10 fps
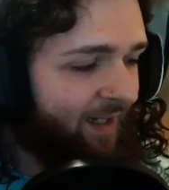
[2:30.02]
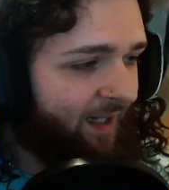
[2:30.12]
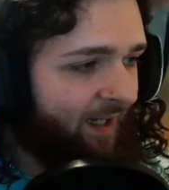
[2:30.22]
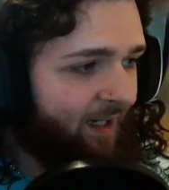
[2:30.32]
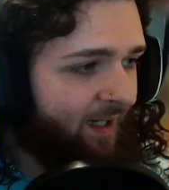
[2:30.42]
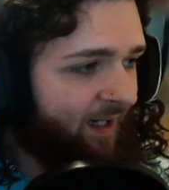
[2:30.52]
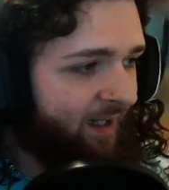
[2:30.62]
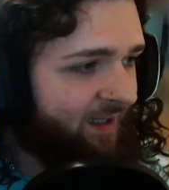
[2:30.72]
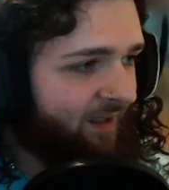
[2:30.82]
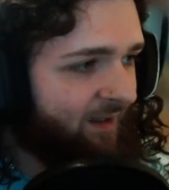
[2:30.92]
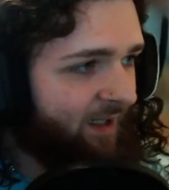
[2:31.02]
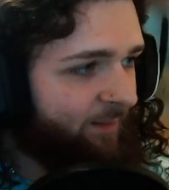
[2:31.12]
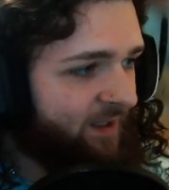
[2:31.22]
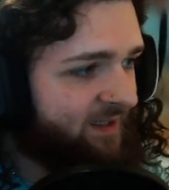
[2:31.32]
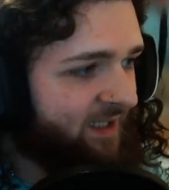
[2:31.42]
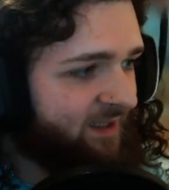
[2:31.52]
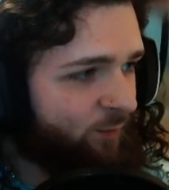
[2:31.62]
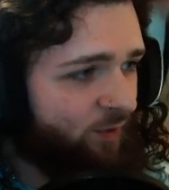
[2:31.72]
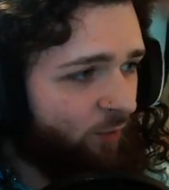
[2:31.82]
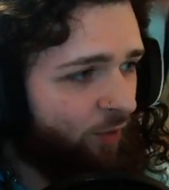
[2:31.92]
I think it kind of makes sense. And
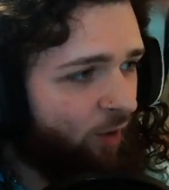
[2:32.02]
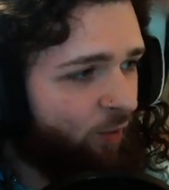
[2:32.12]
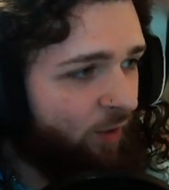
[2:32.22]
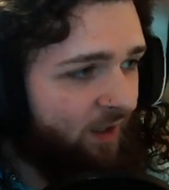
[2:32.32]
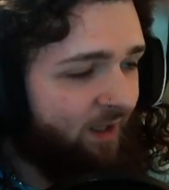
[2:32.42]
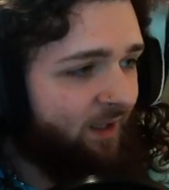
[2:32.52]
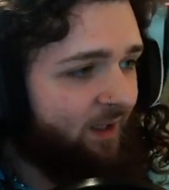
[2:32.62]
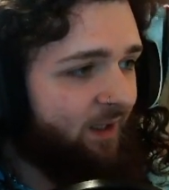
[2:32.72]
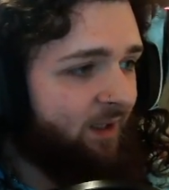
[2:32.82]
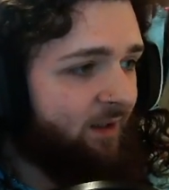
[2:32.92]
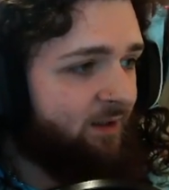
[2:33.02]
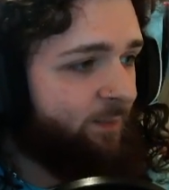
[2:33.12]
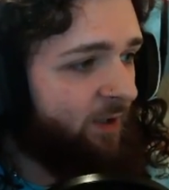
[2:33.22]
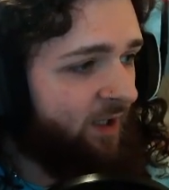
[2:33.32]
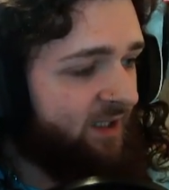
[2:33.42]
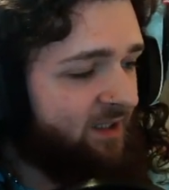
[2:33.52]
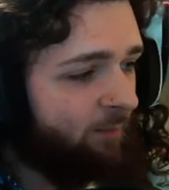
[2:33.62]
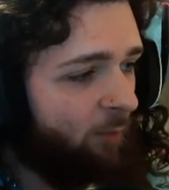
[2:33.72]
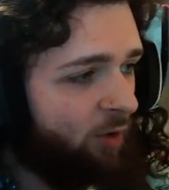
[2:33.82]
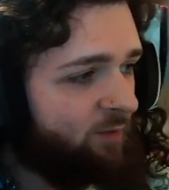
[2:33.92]
also, Null, to be honest,
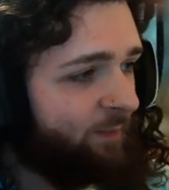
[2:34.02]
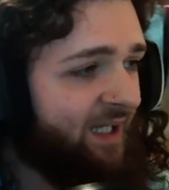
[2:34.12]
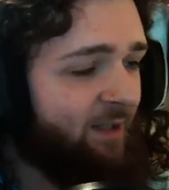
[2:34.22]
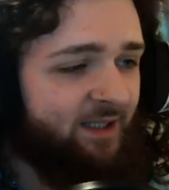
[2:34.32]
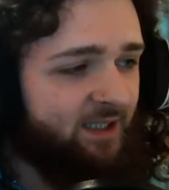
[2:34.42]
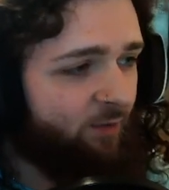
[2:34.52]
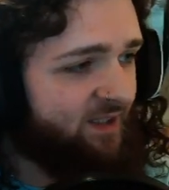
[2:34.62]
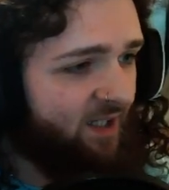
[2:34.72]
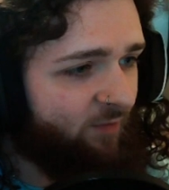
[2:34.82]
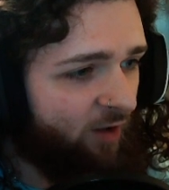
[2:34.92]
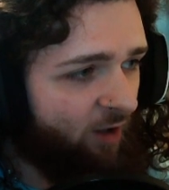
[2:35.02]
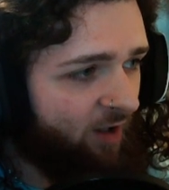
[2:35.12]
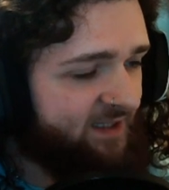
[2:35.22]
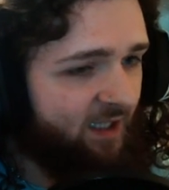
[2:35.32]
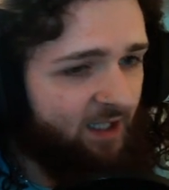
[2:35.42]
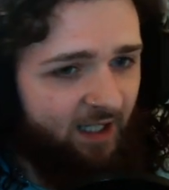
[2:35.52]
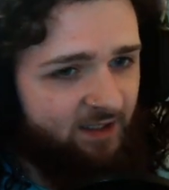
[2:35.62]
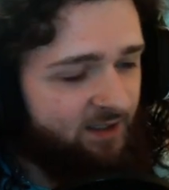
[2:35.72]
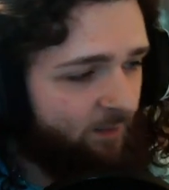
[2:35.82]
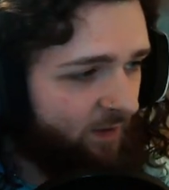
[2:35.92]
make him a Series 7 card. Stick
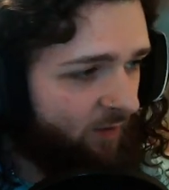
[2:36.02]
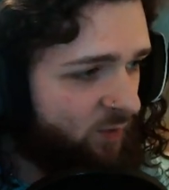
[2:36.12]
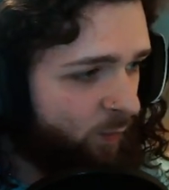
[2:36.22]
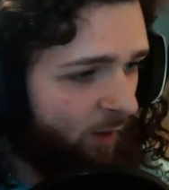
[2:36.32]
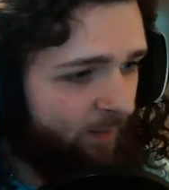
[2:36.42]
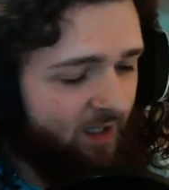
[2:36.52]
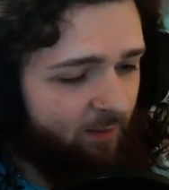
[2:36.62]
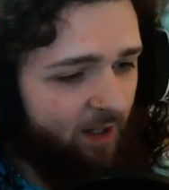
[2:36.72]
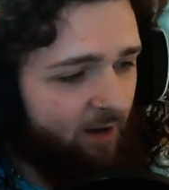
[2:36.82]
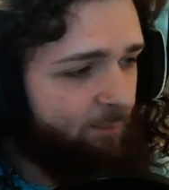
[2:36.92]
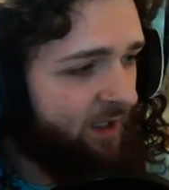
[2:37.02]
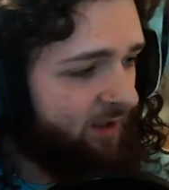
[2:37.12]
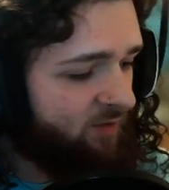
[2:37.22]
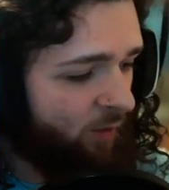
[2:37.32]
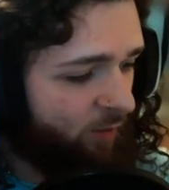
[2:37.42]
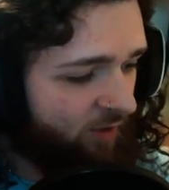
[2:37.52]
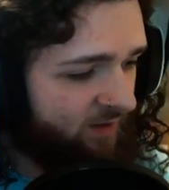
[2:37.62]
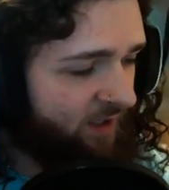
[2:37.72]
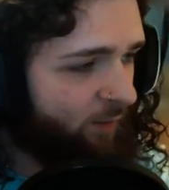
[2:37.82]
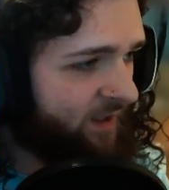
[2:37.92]
Galactus up there as well. Make him like 1 billion
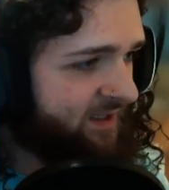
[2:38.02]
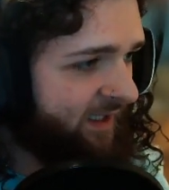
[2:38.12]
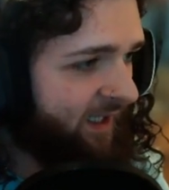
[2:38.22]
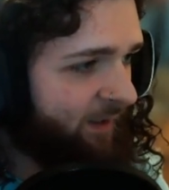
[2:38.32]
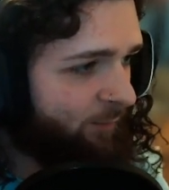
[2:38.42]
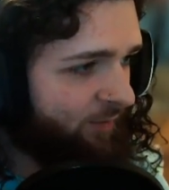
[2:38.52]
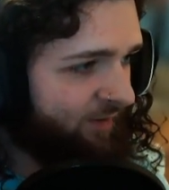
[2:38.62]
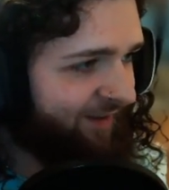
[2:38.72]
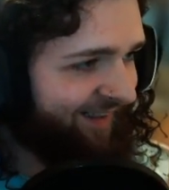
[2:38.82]
tokens. I don't want to see it anymore.